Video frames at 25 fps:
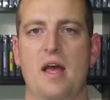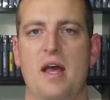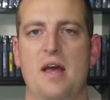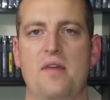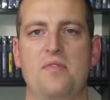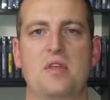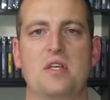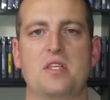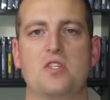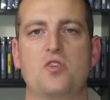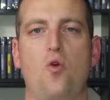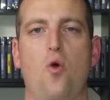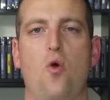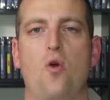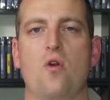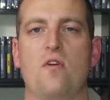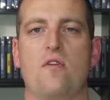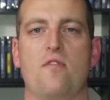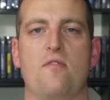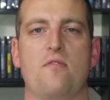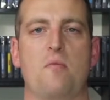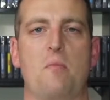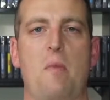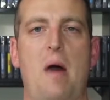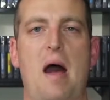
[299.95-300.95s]
And this
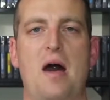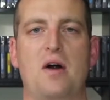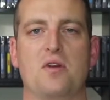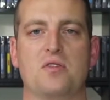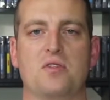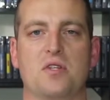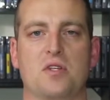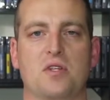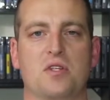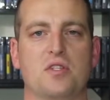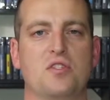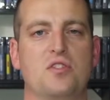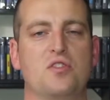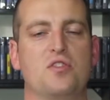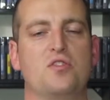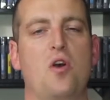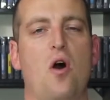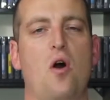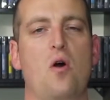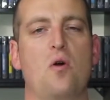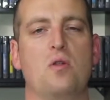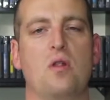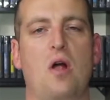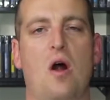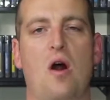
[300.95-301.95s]
quarter of a mile took
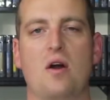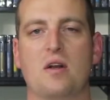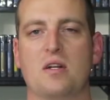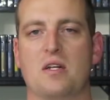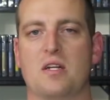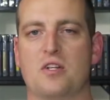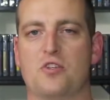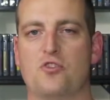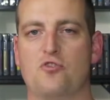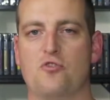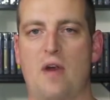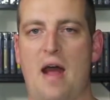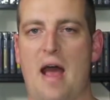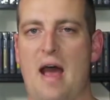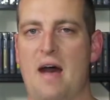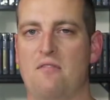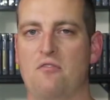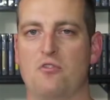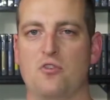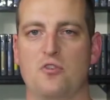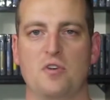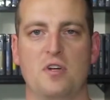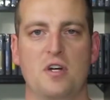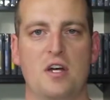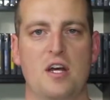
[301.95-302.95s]
so long to
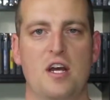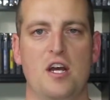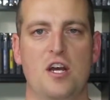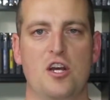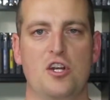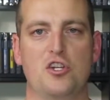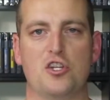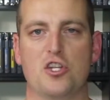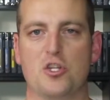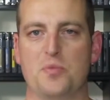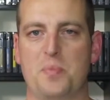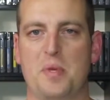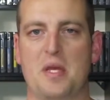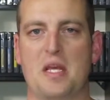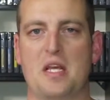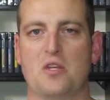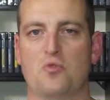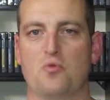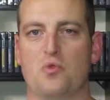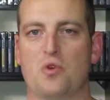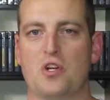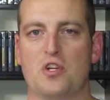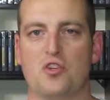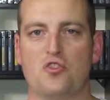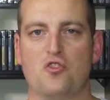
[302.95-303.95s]
travel just because
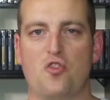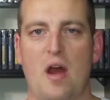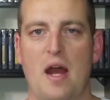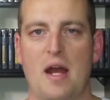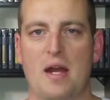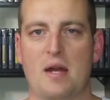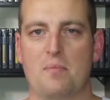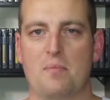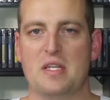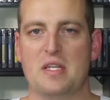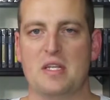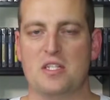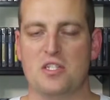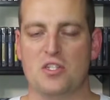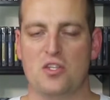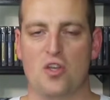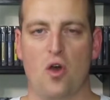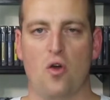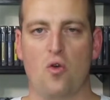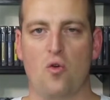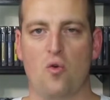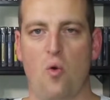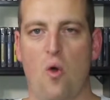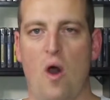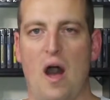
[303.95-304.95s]
we were trying
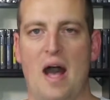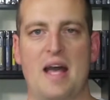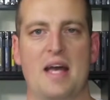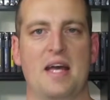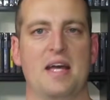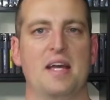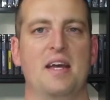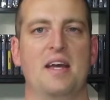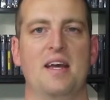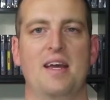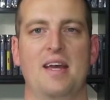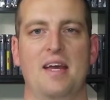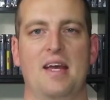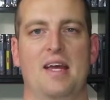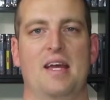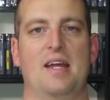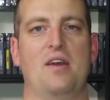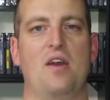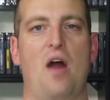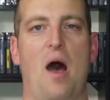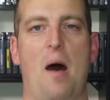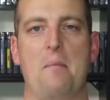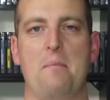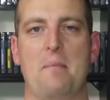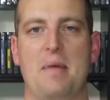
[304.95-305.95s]
so quiet
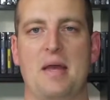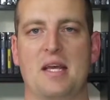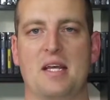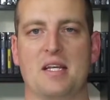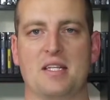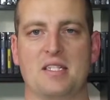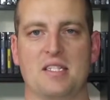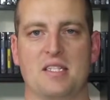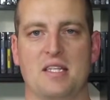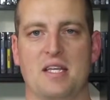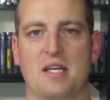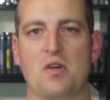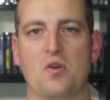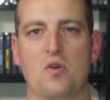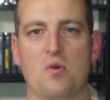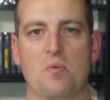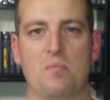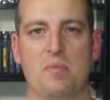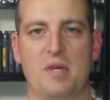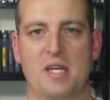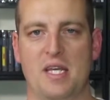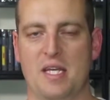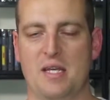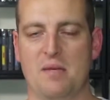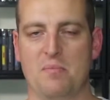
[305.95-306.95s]
and not make a single
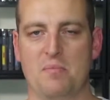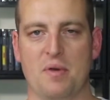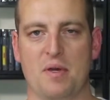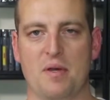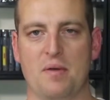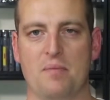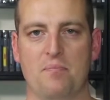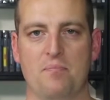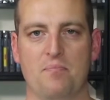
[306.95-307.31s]
peep.